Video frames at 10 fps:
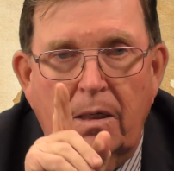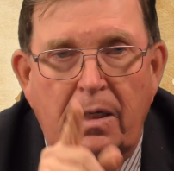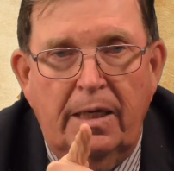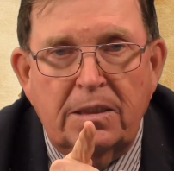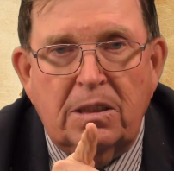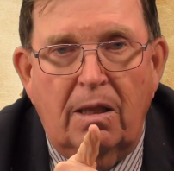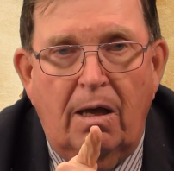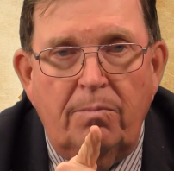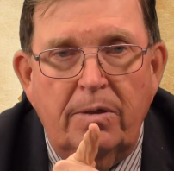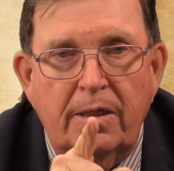
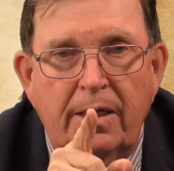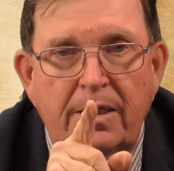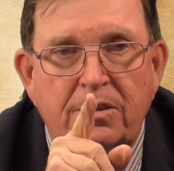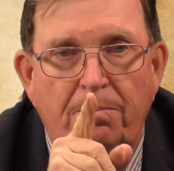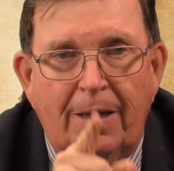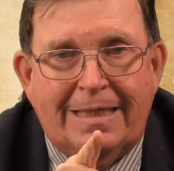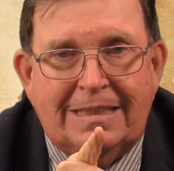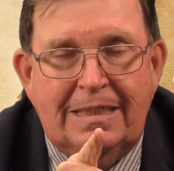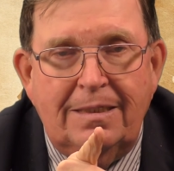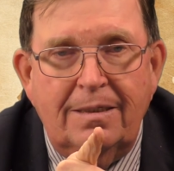Islam is a
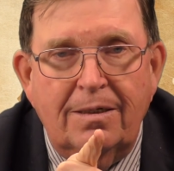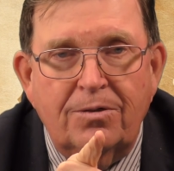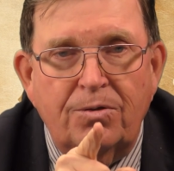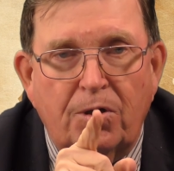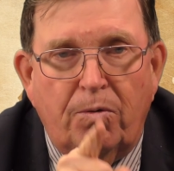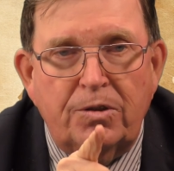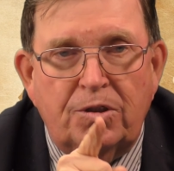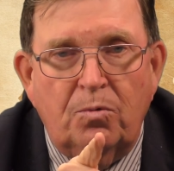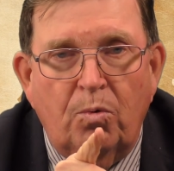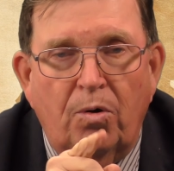blessing to the
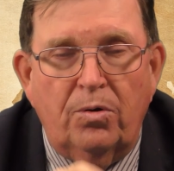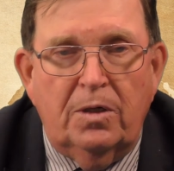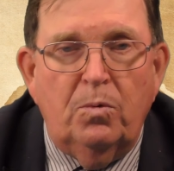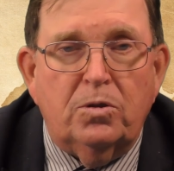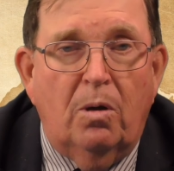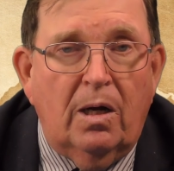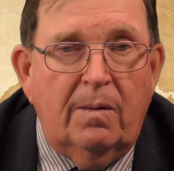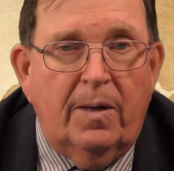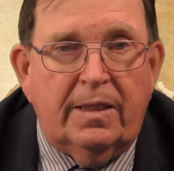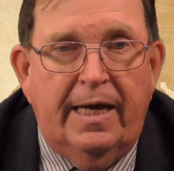Christian world. And we'll talk
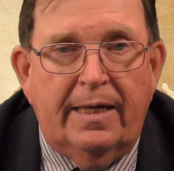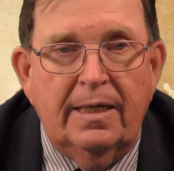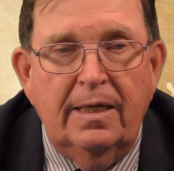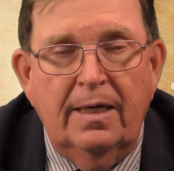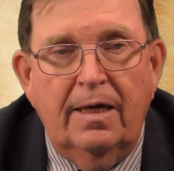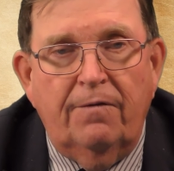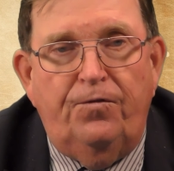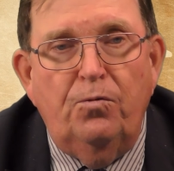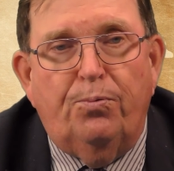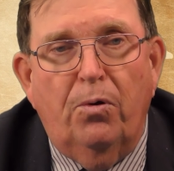about that in a
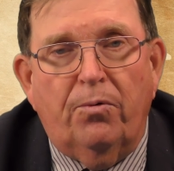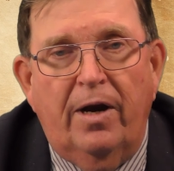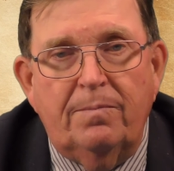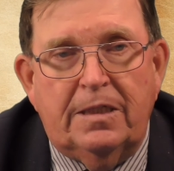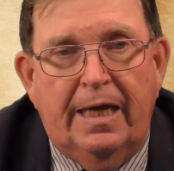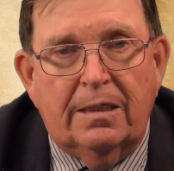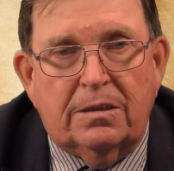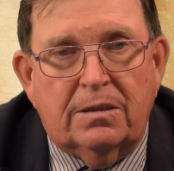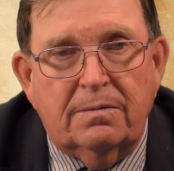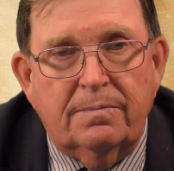few programs hence.